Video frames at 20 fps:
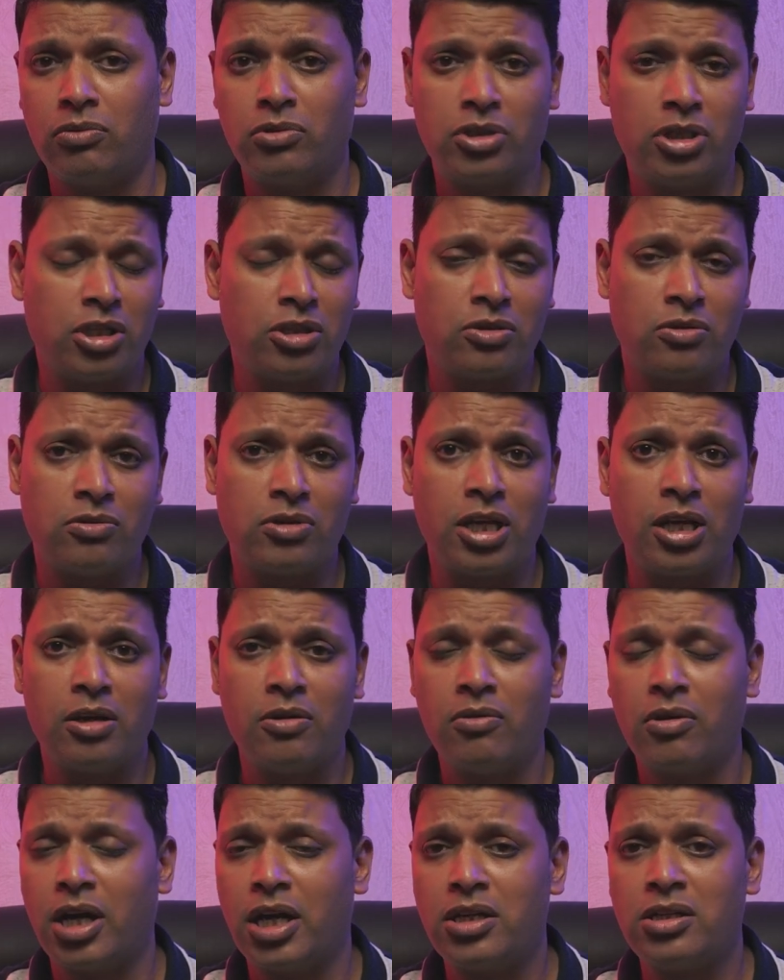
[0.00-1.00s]
just to tell
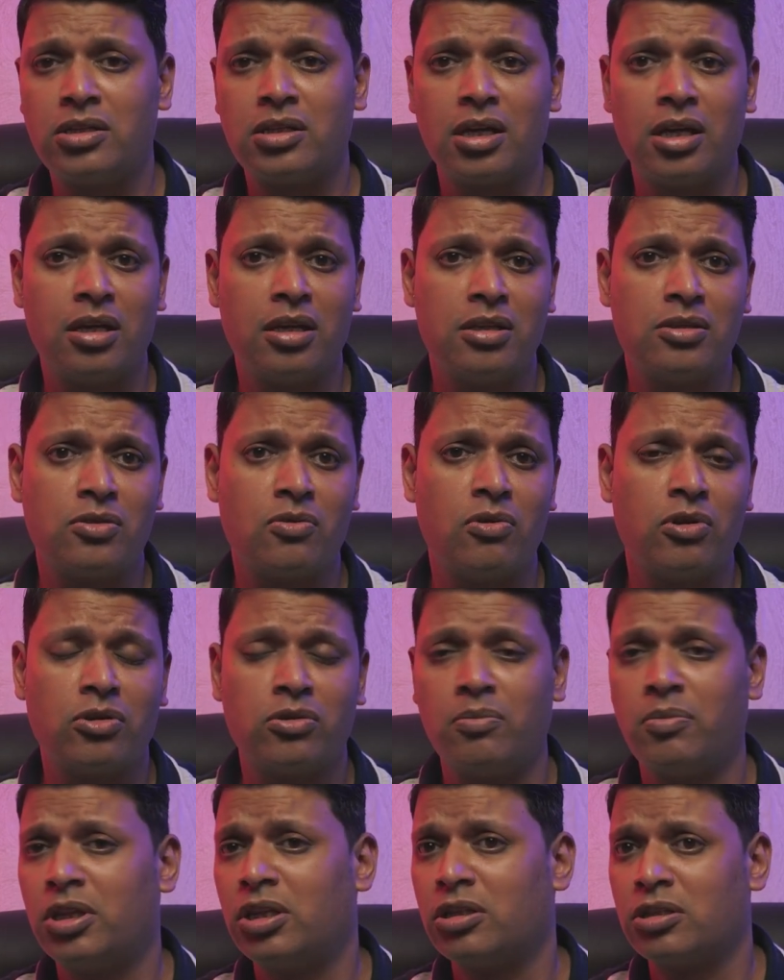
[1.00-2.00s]
you guys, it is going
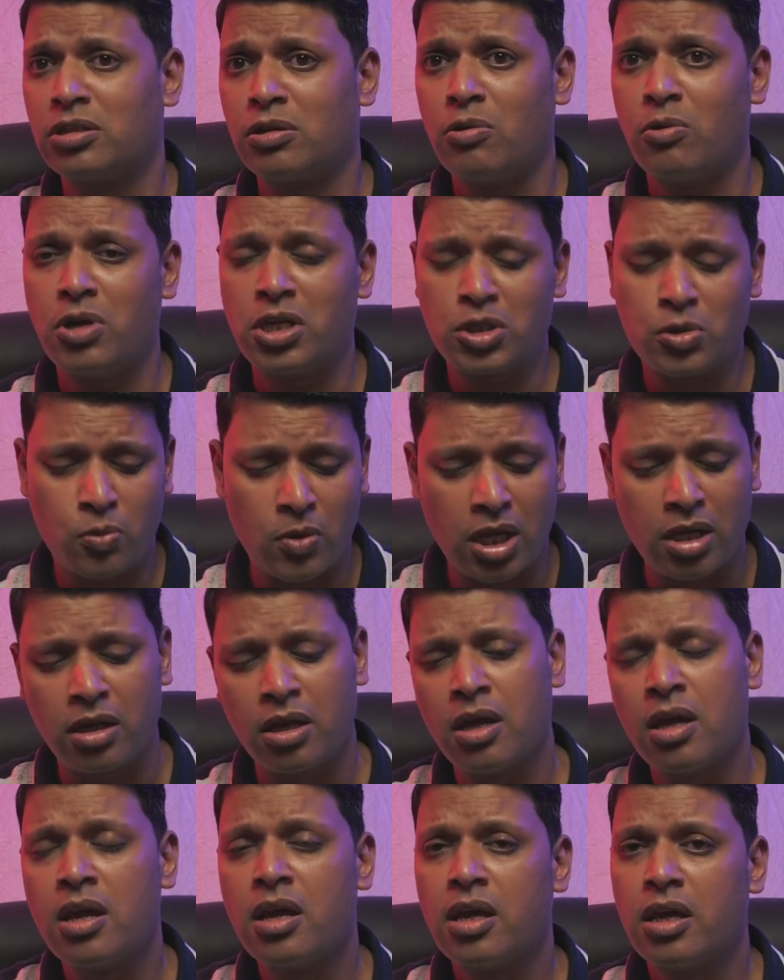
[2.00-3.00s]
to be the slowest
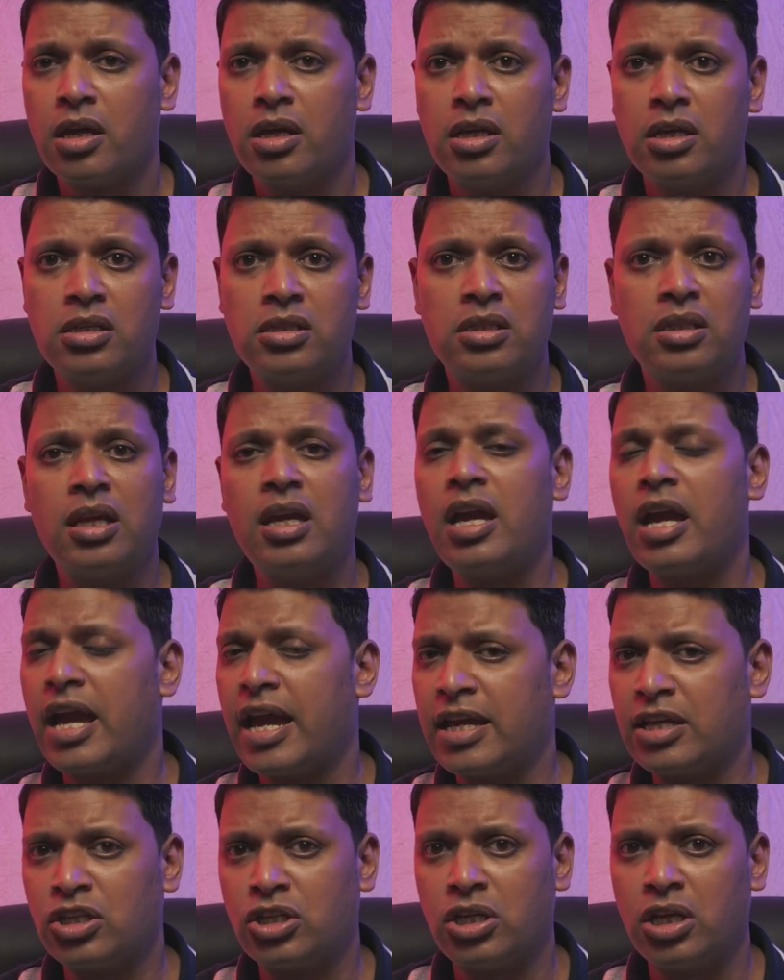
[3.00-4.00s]
one, is the
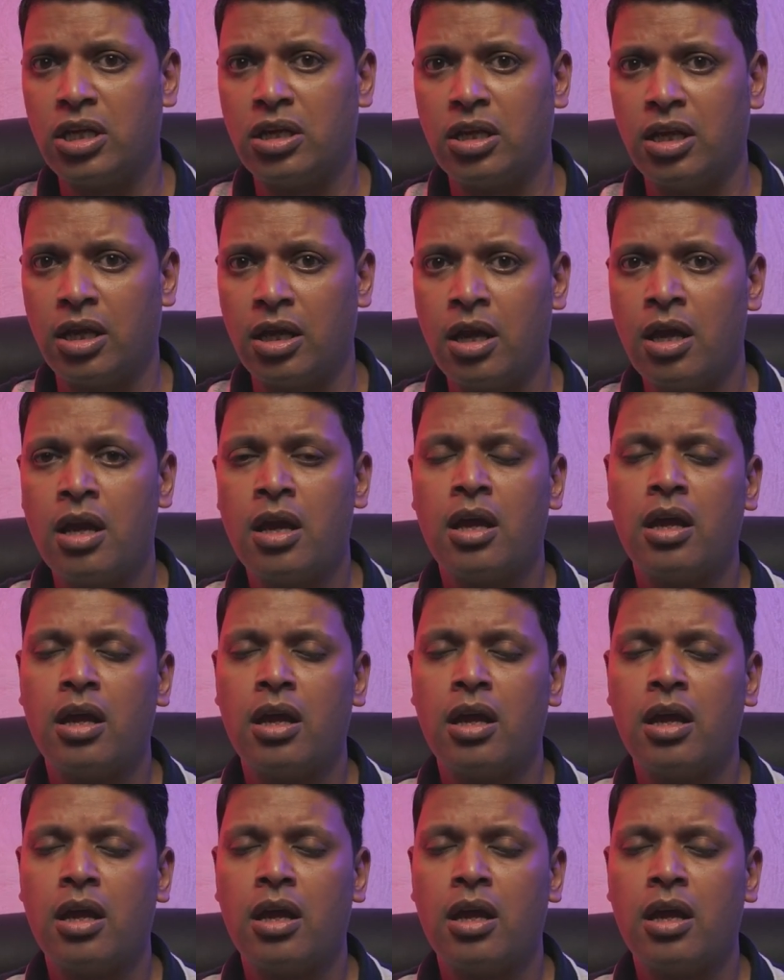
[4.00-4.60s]
HDD.